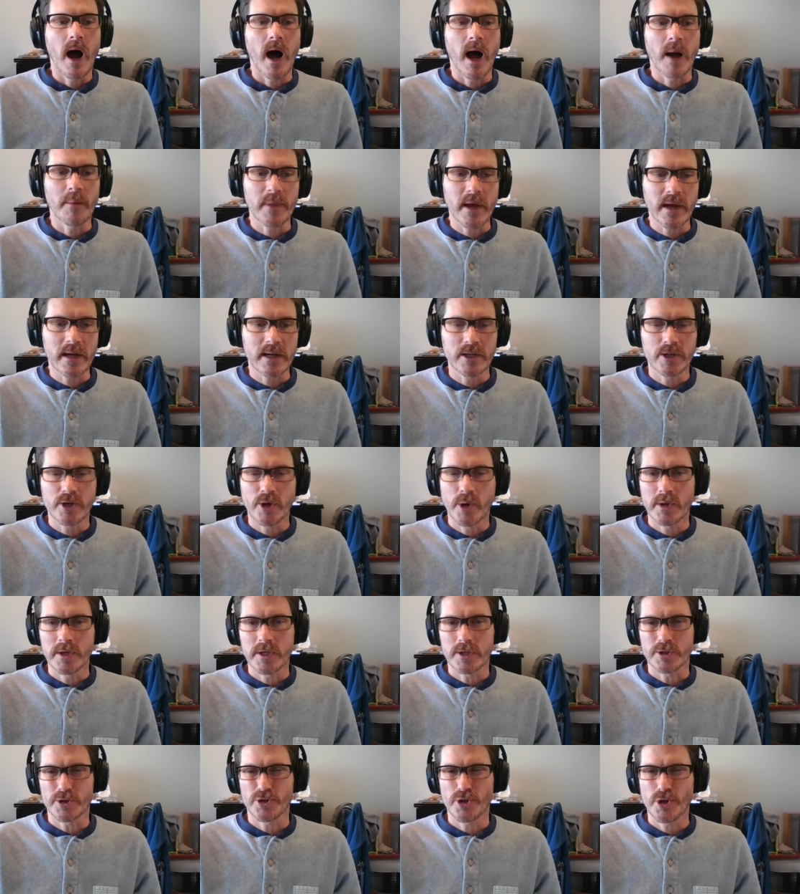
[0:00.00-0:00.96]
I'm not going to go
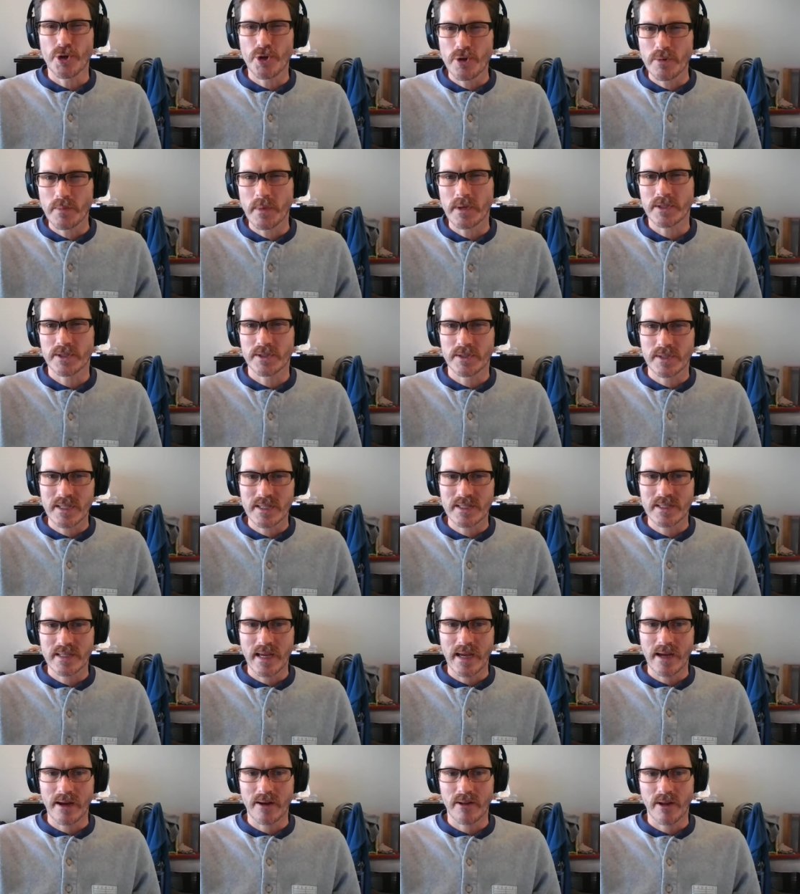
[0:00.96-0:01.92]
into too much
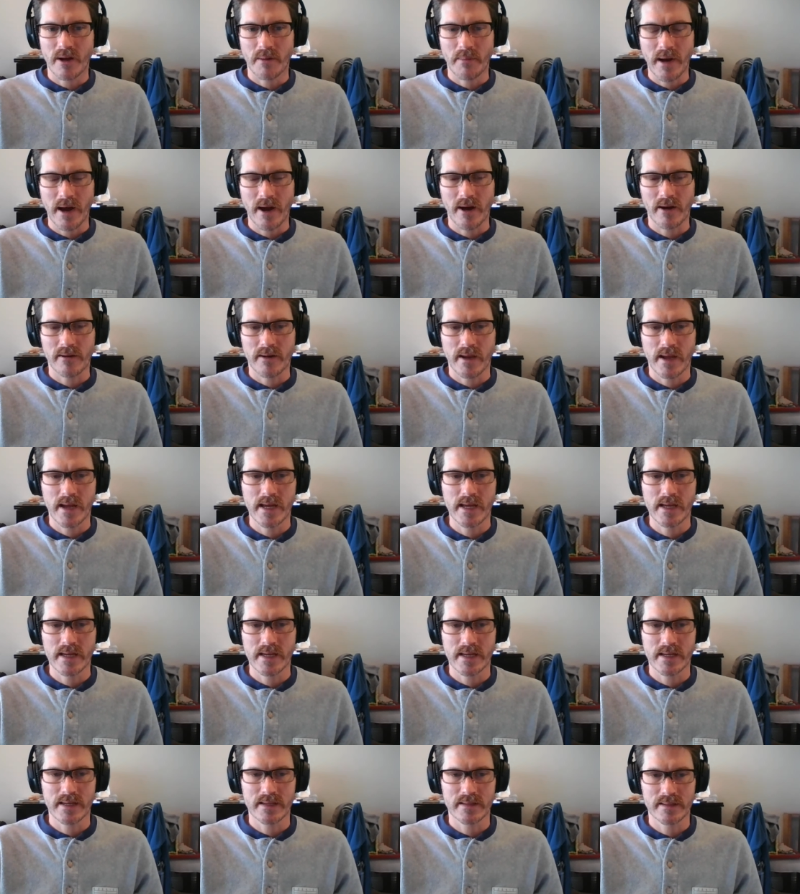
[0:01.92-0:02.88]
detail about
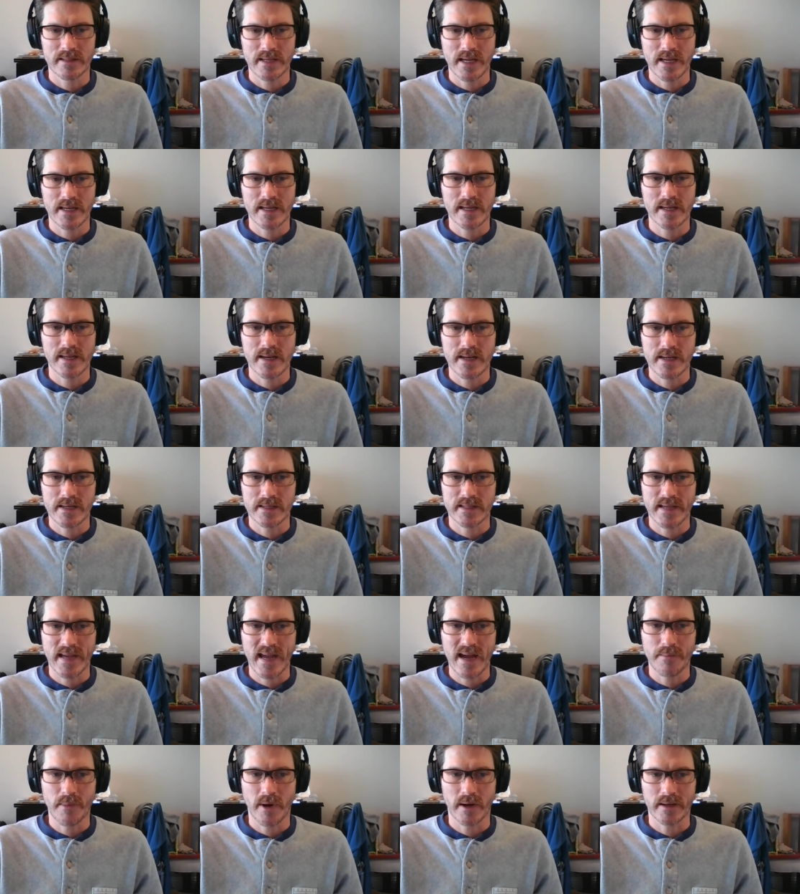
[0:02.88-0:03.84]
taking an
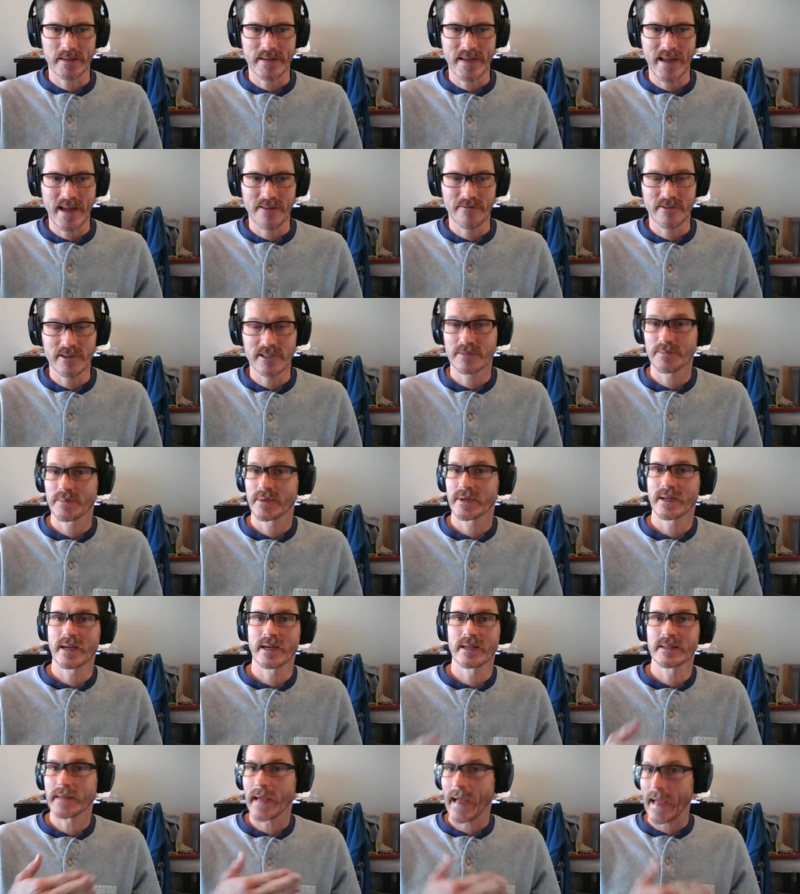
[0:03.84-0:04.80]
exam on Canvas
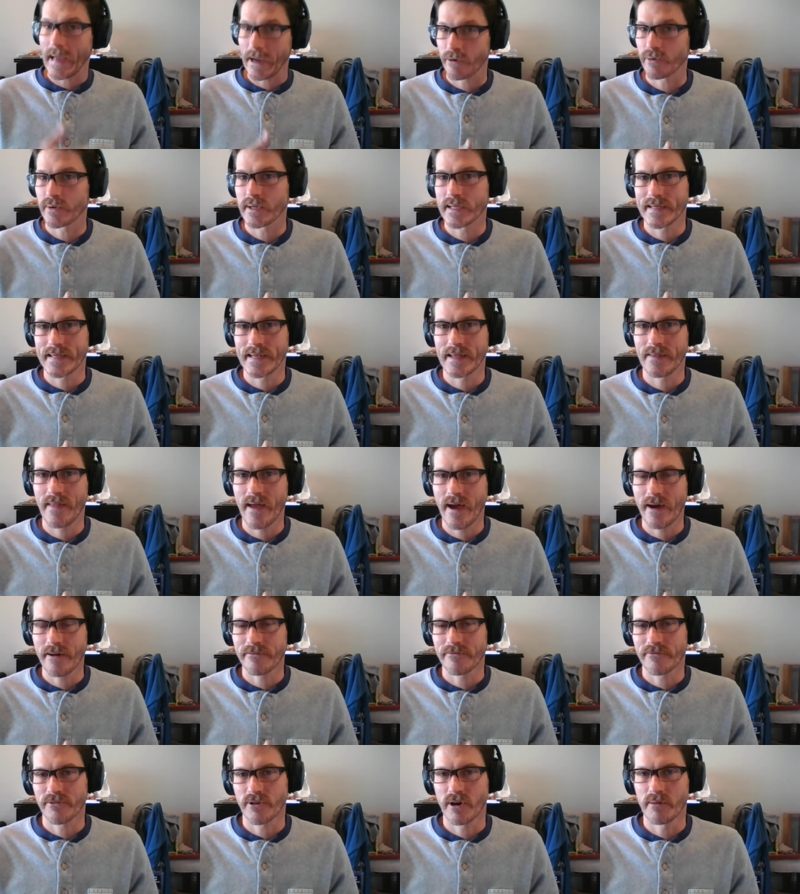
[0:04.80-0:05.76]
because I already did
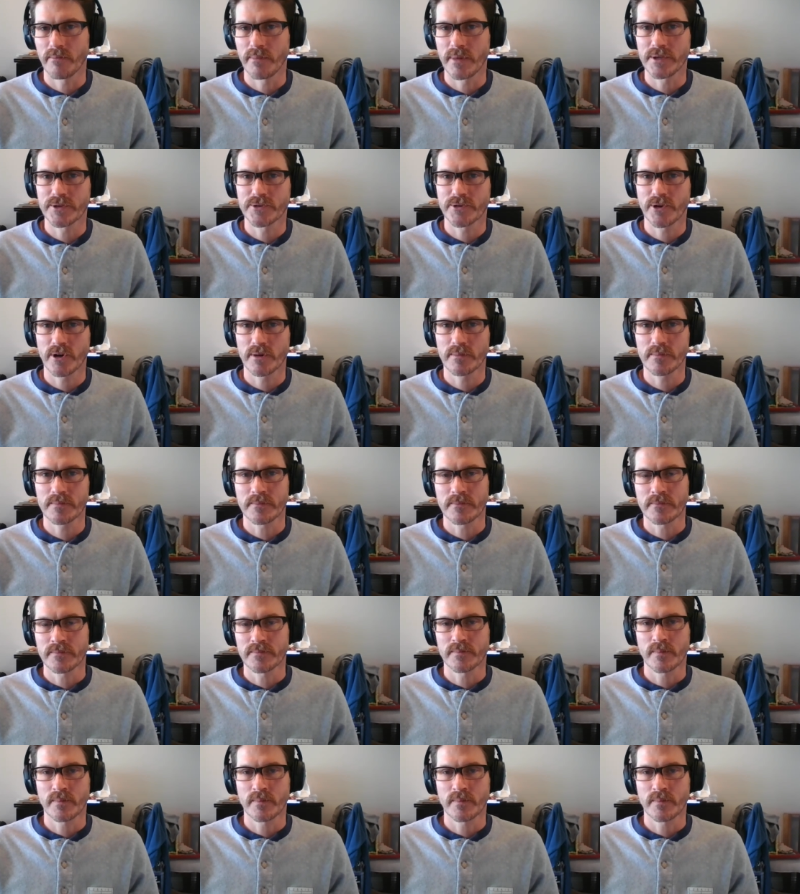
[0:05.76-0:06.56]
that for a midterm.